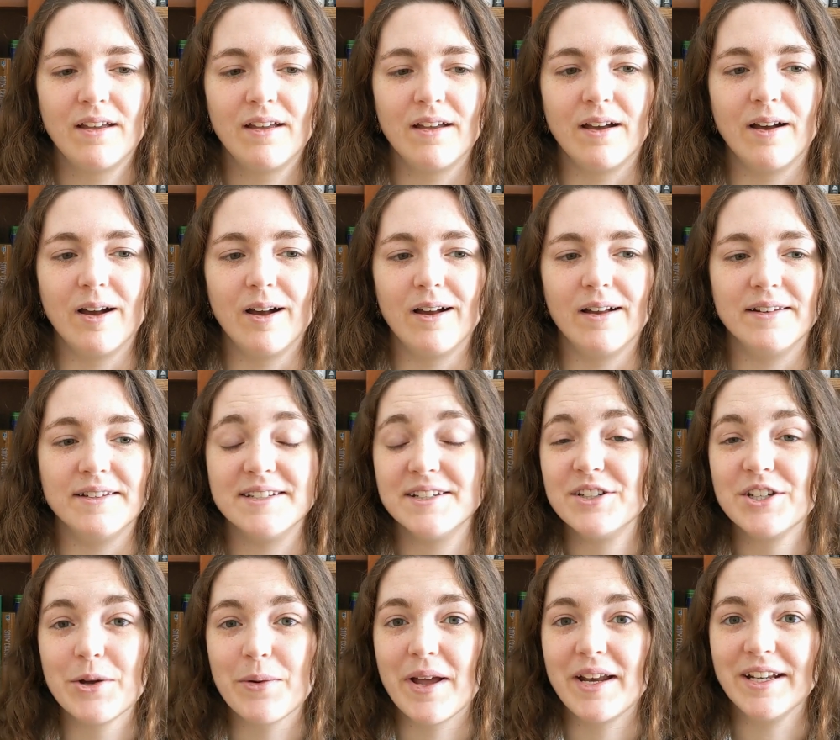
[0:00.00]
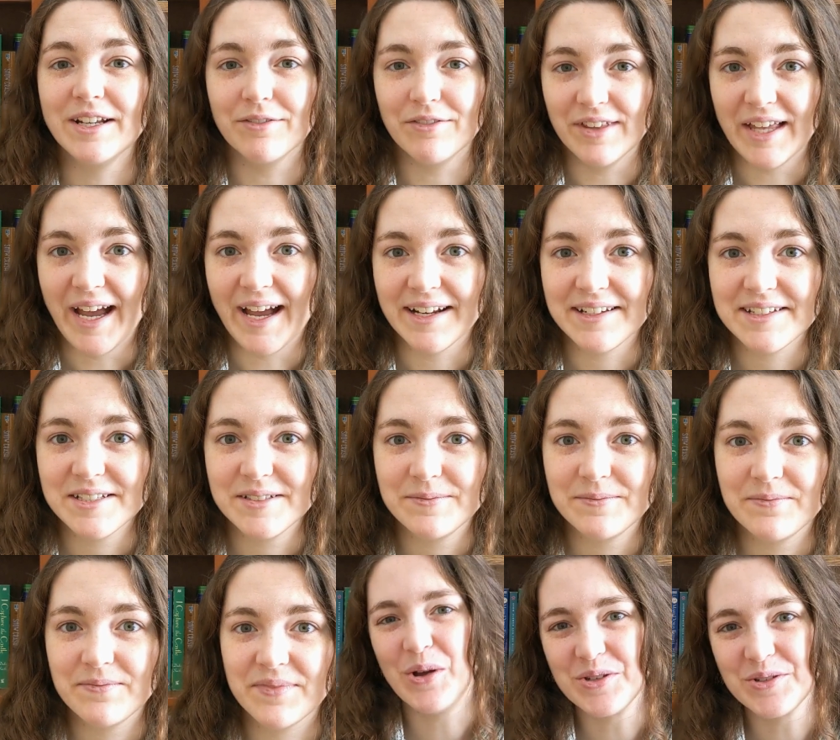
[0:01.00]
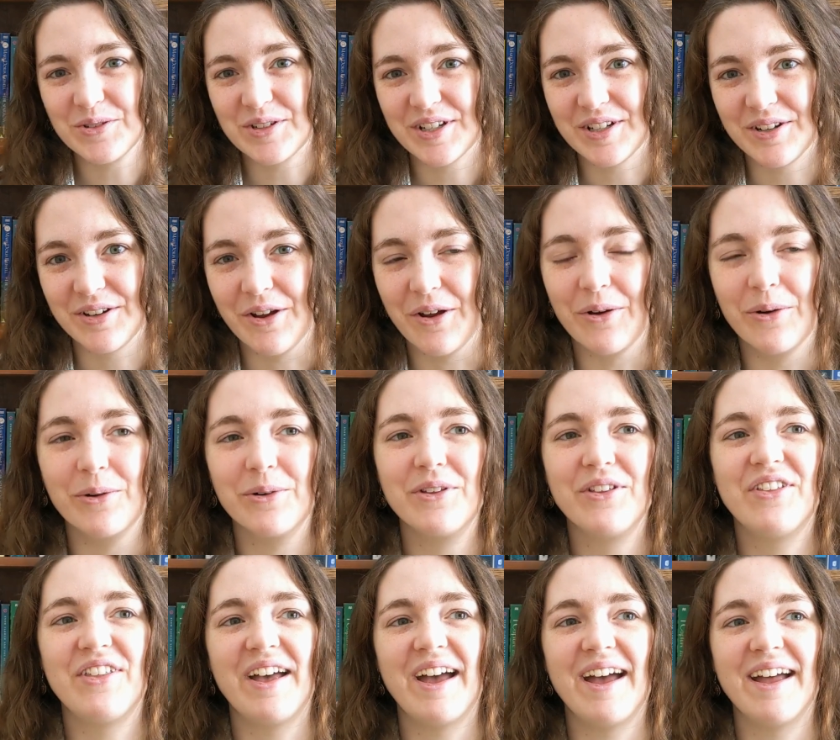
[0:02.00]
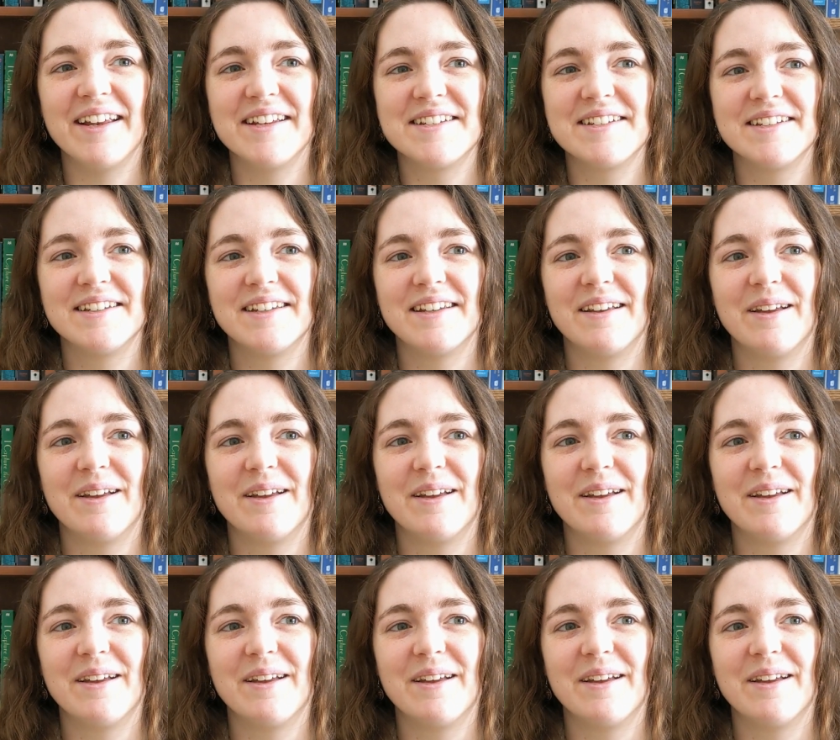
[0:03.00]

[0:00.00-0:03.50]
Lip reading: Didn't know any of that. Also didn't know that